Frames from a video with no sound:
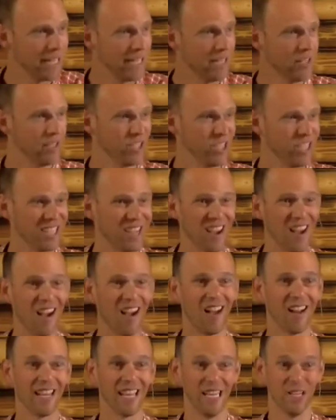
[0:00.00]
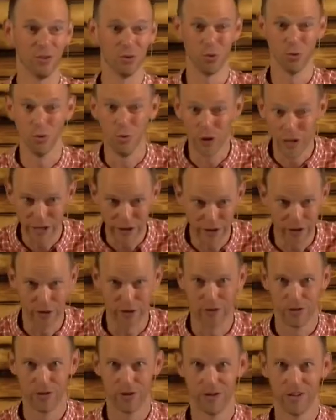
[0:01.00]
means God is
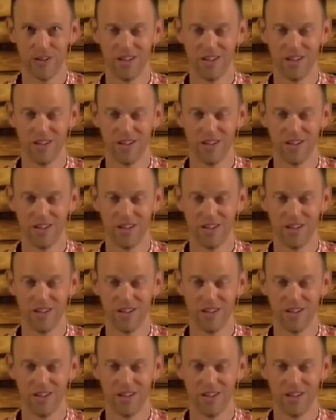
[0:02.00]
real.